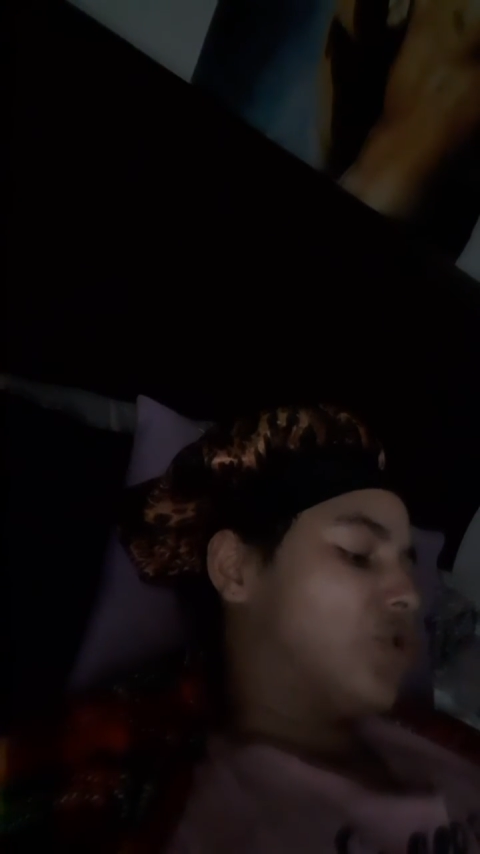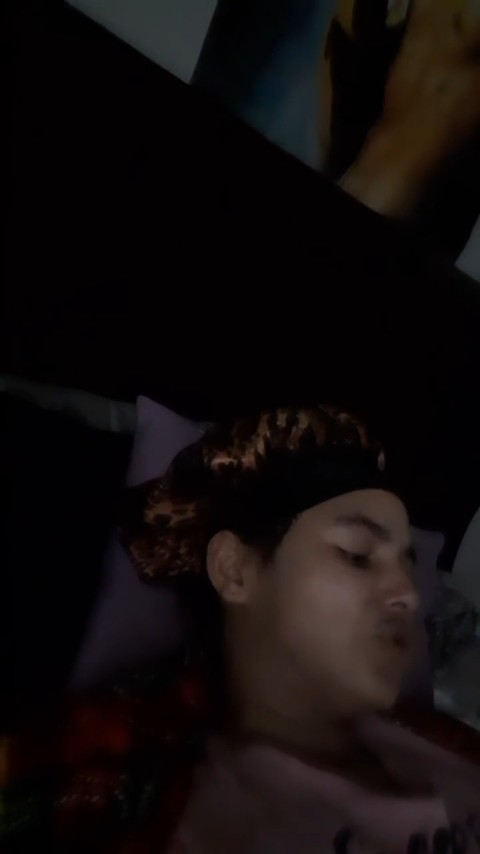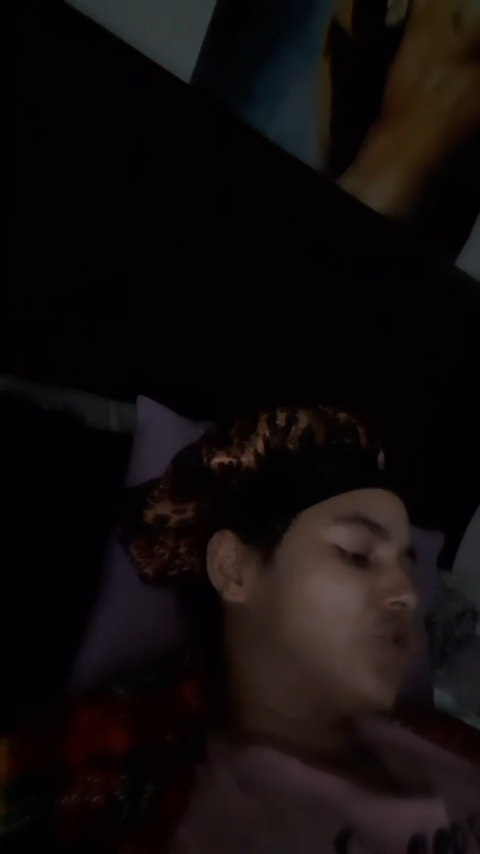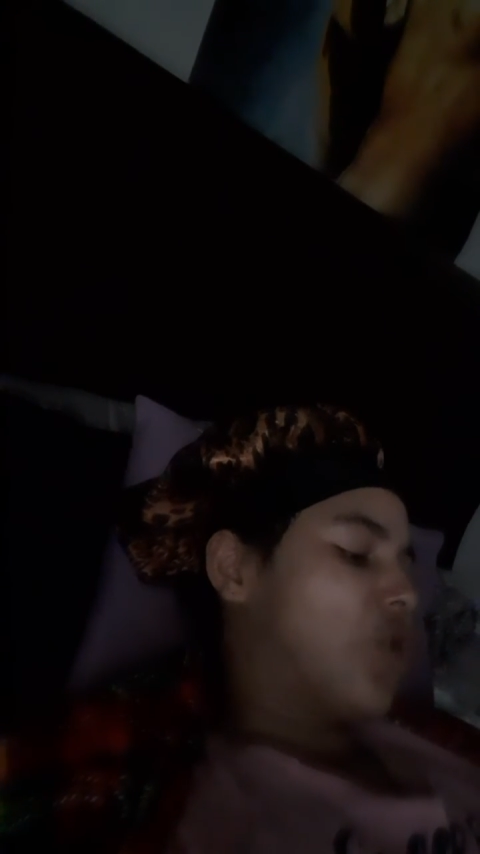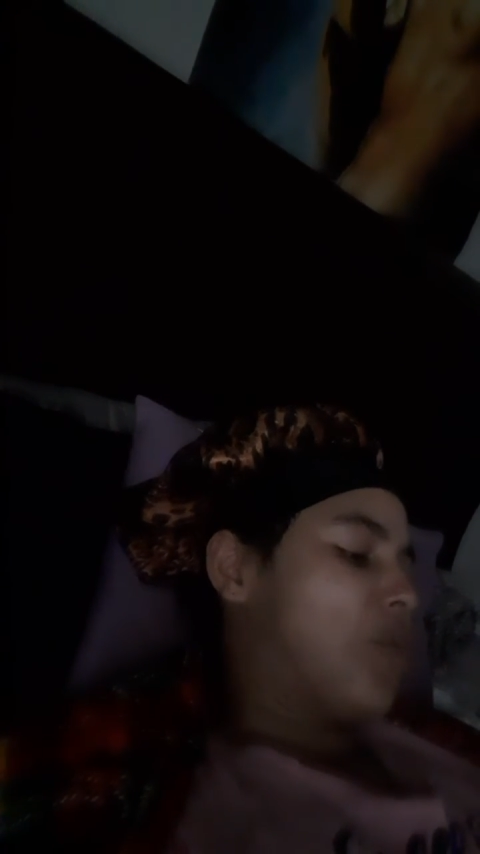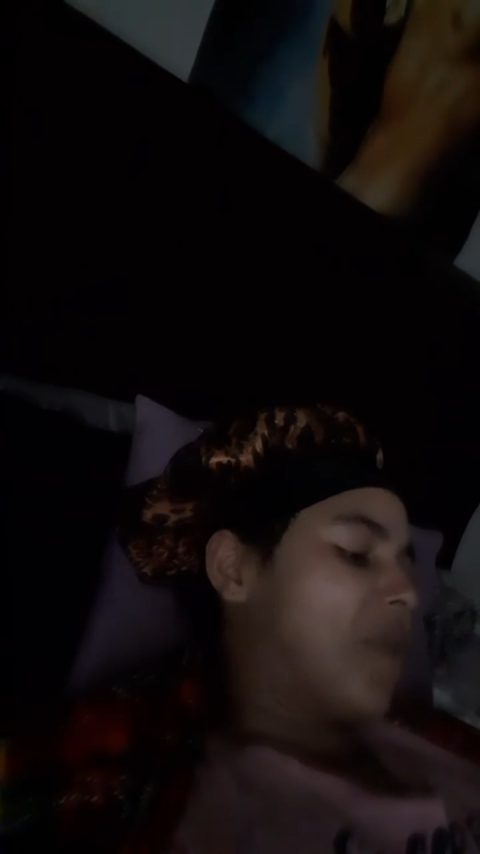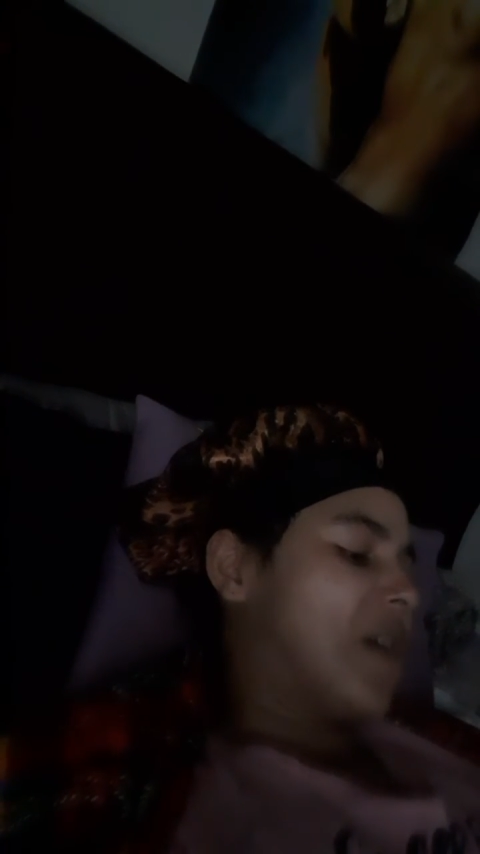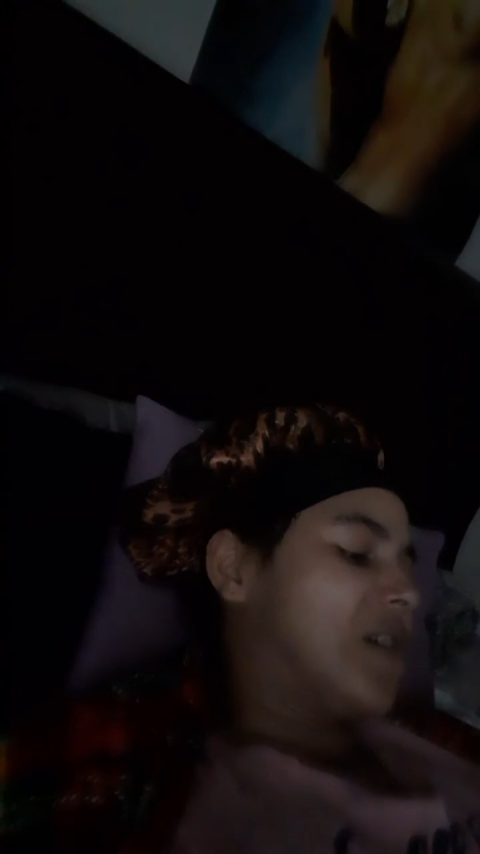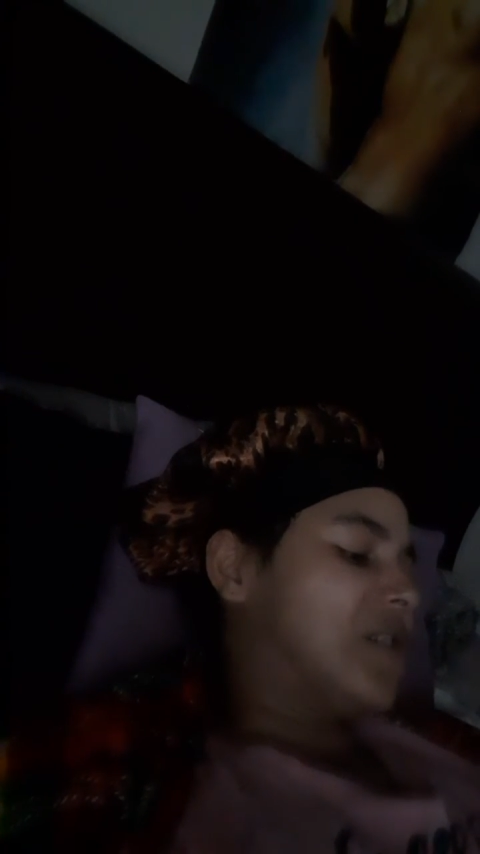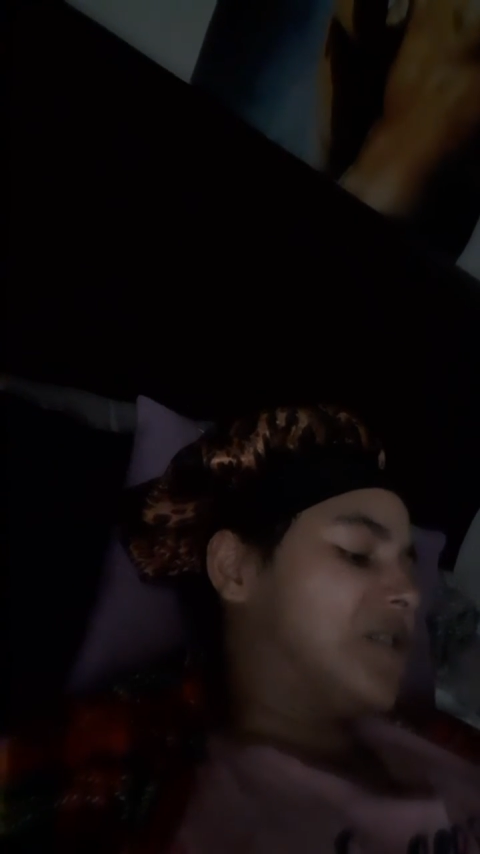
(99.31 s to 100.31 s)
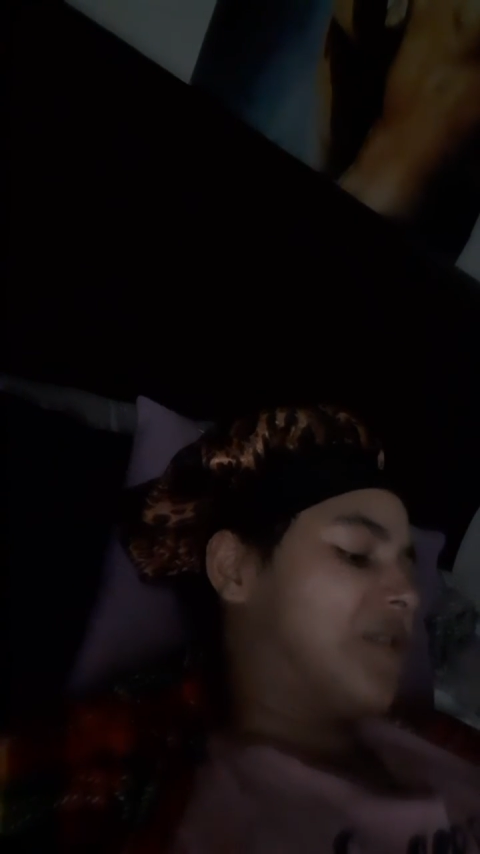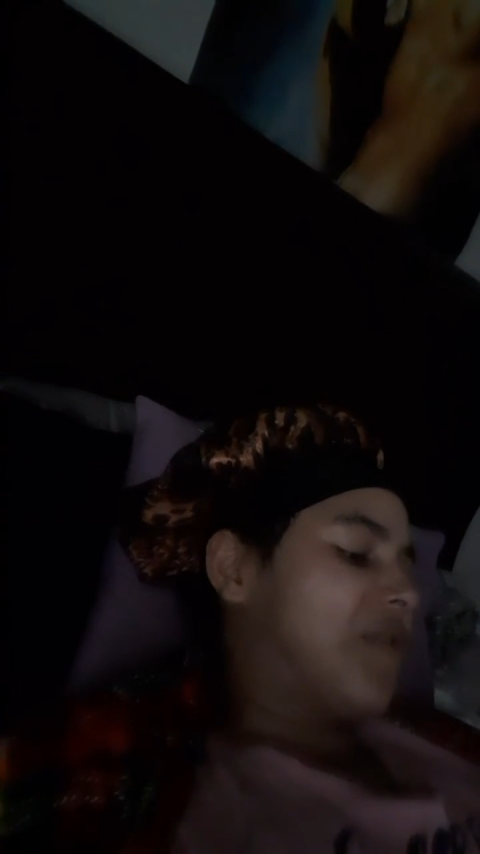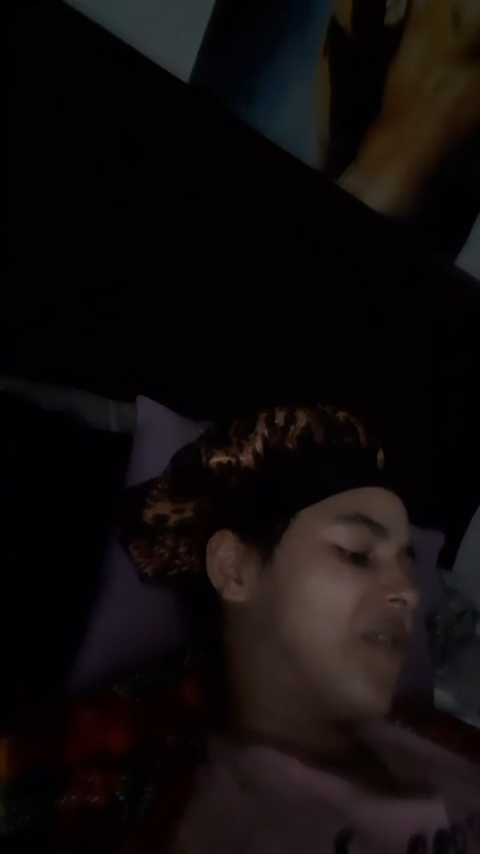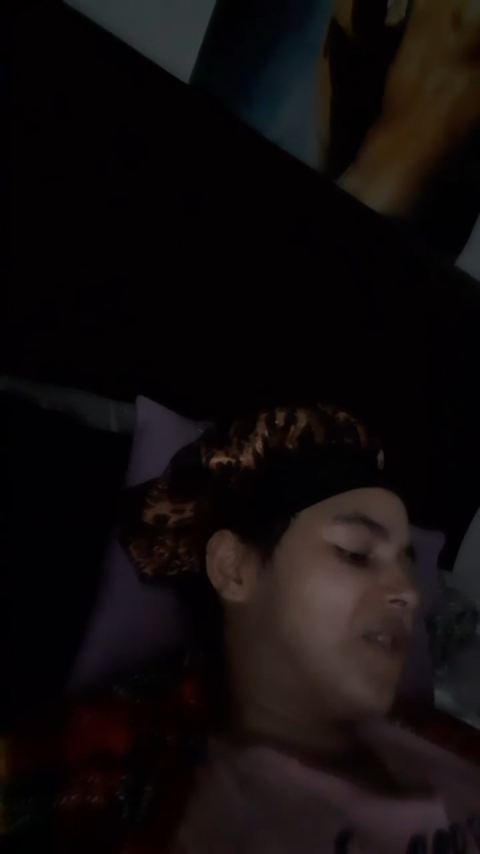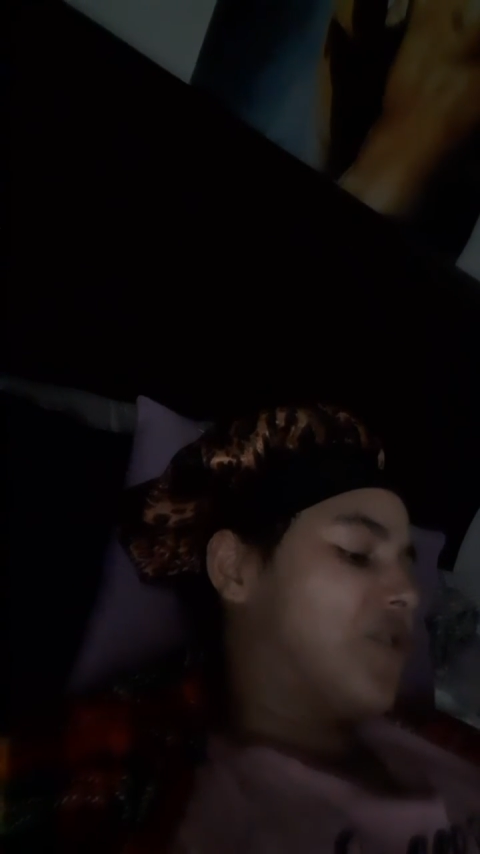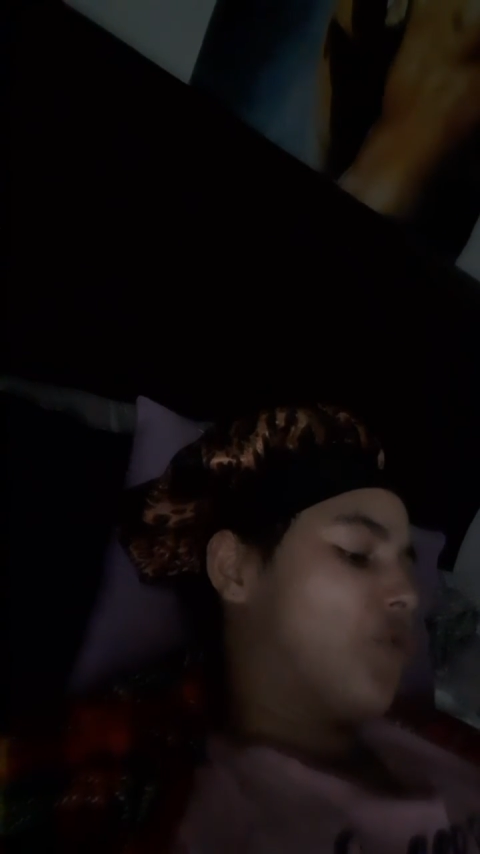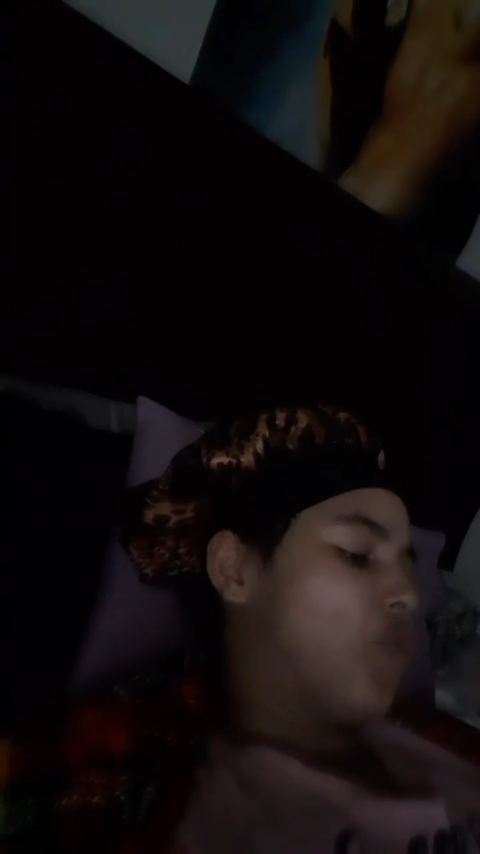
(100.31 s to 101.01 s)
so make us effective